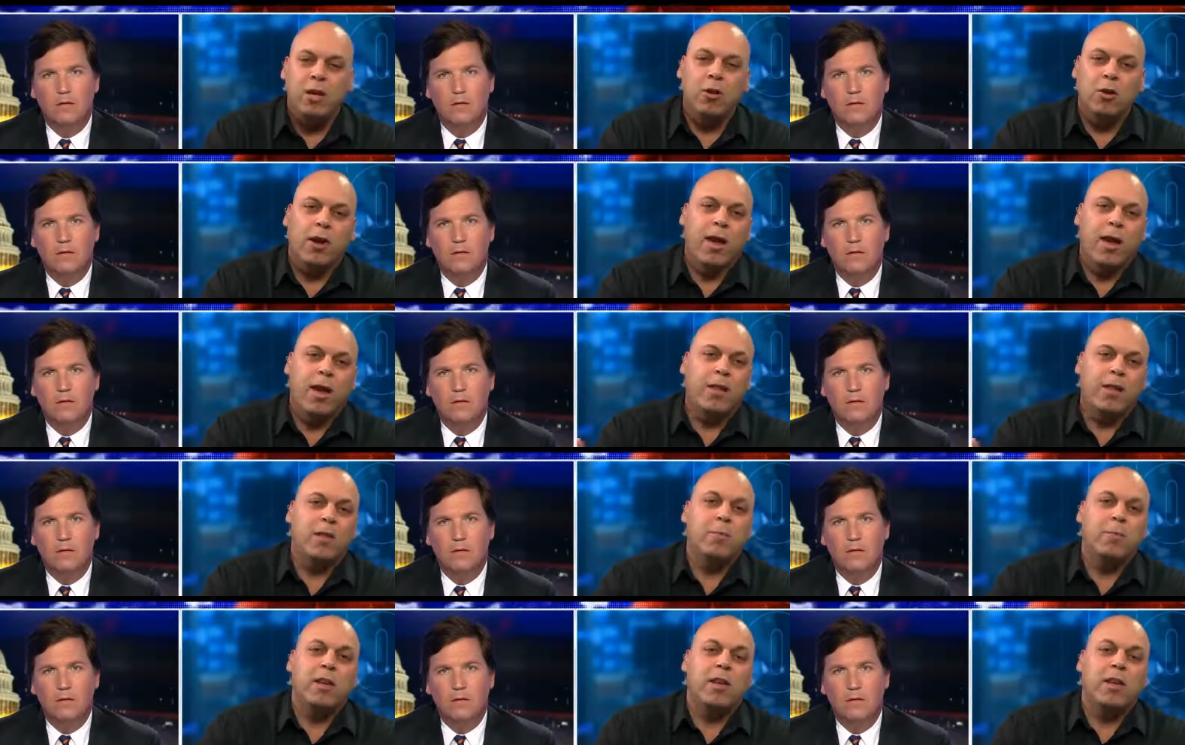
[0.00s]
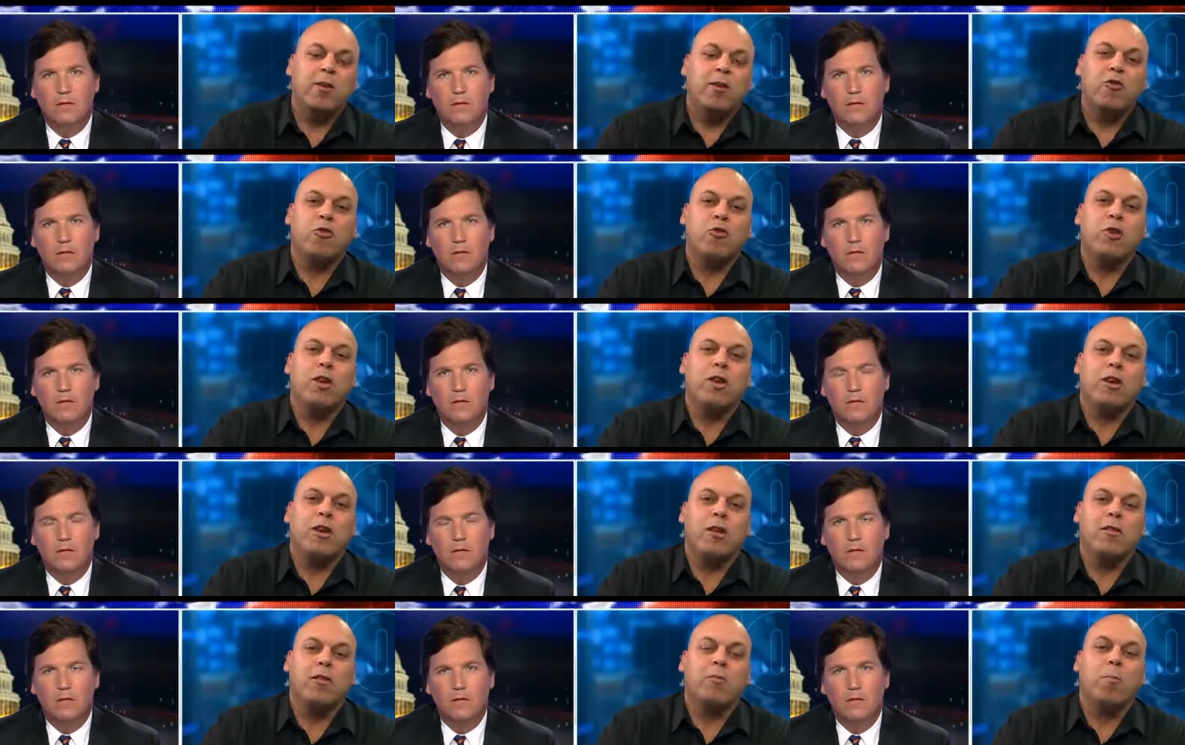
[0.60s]
Speaker 1: Look how the media
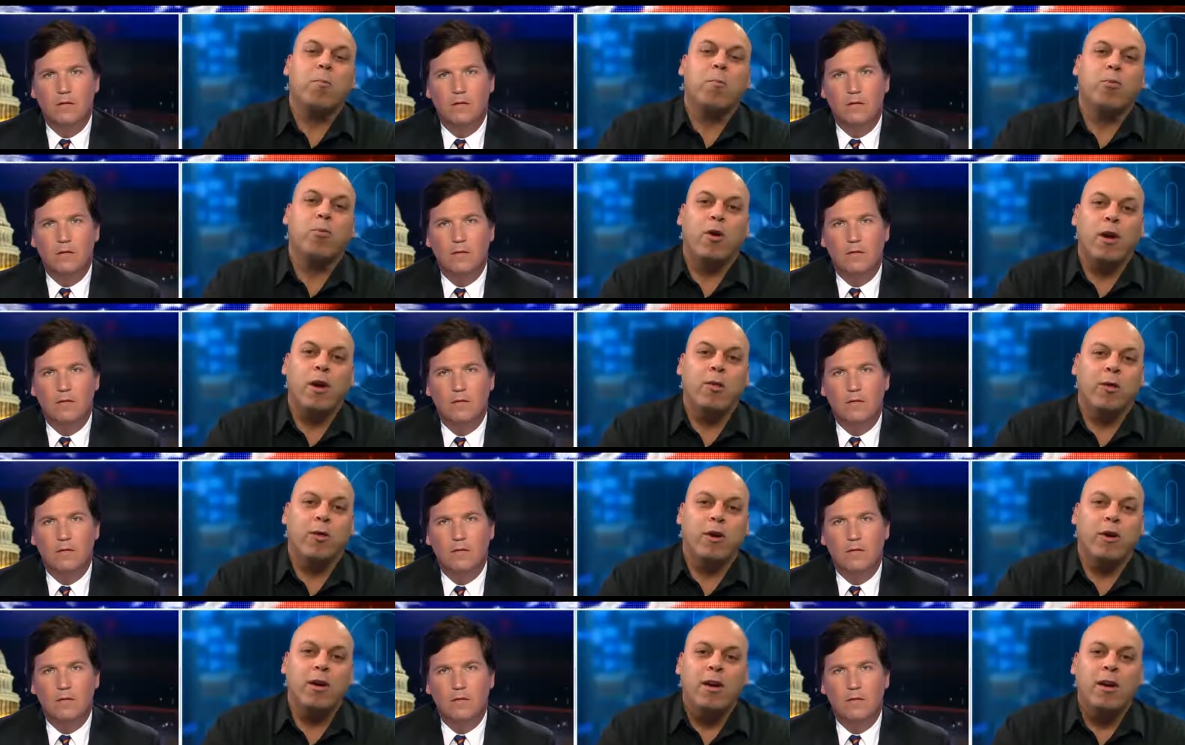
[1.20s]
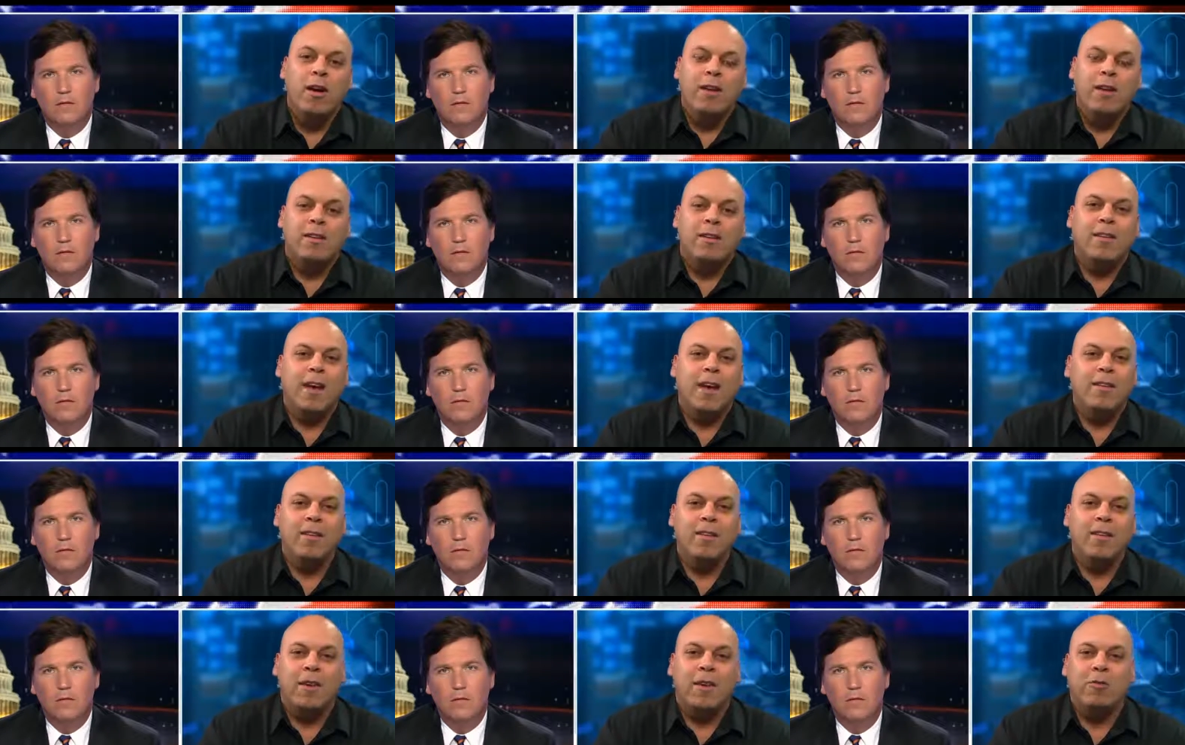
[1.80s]
treated his brother
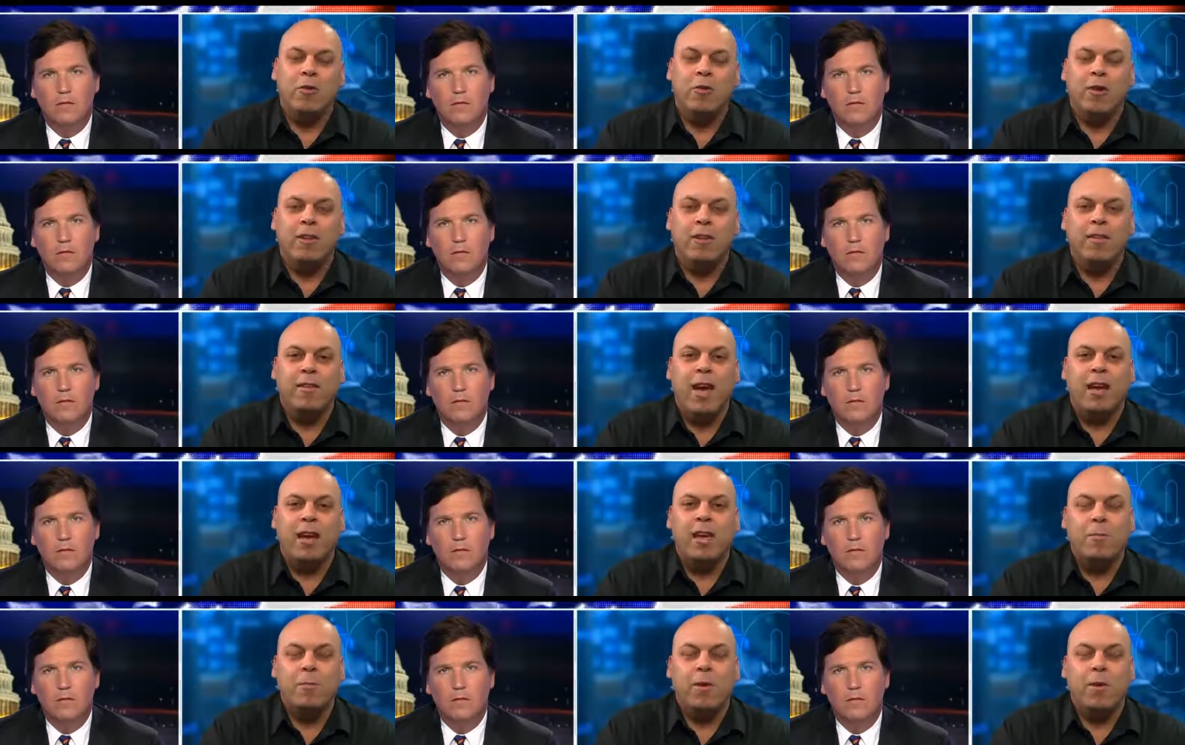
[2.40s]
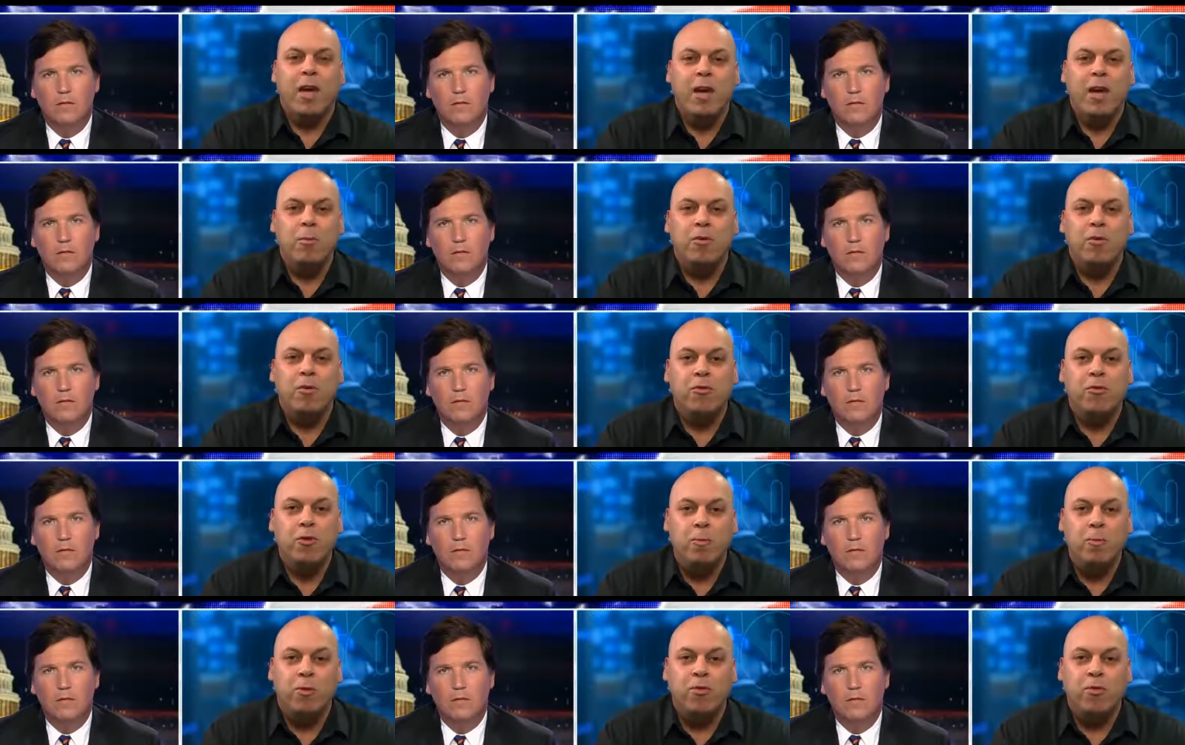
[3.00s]
days after the attack. He became
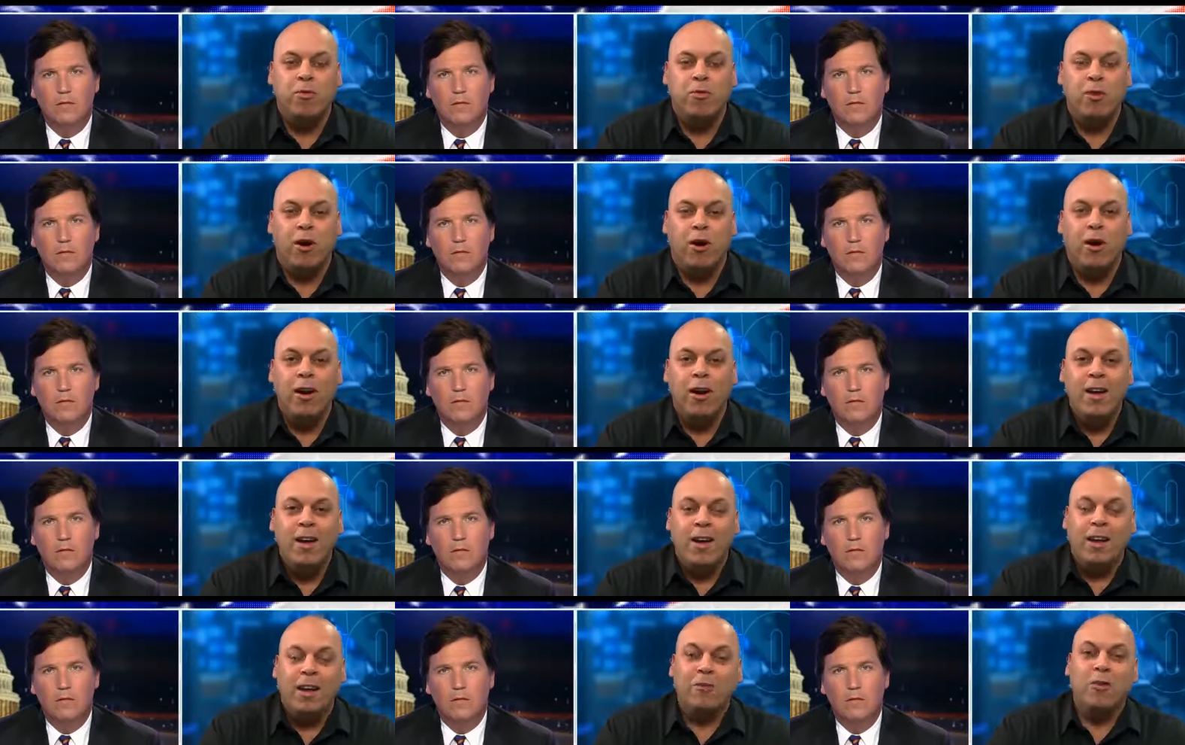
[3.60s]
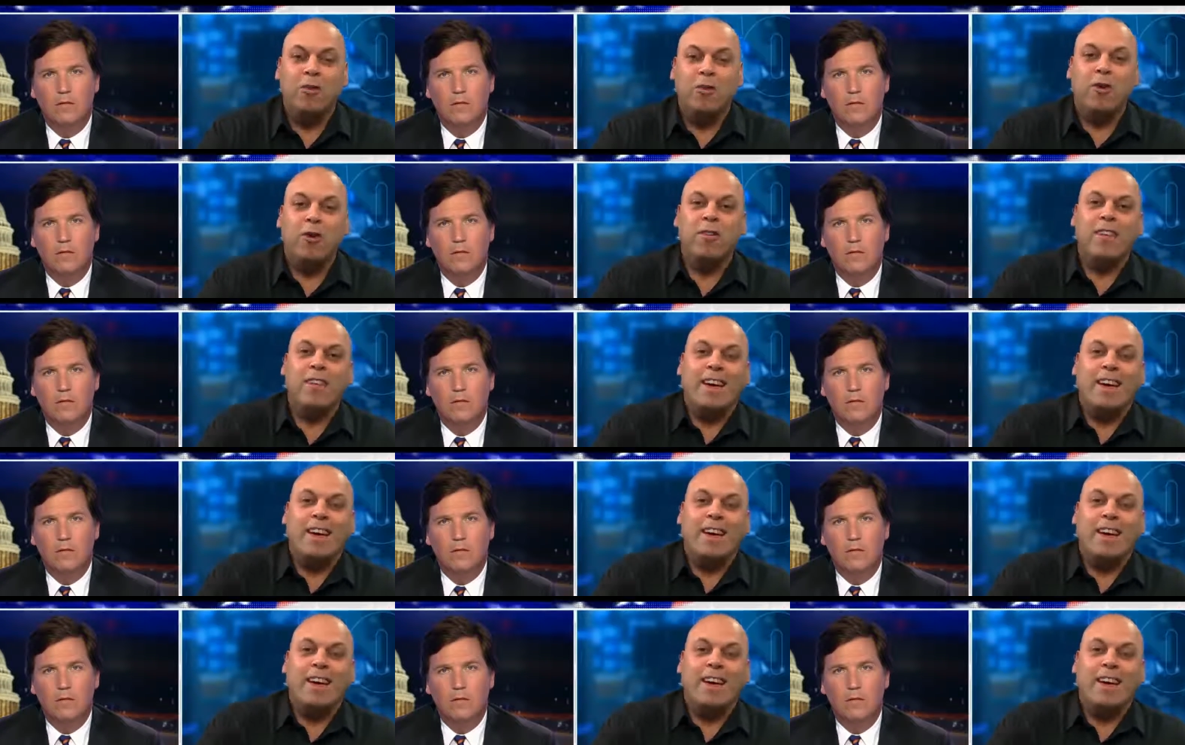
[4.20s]
a superstar. It turns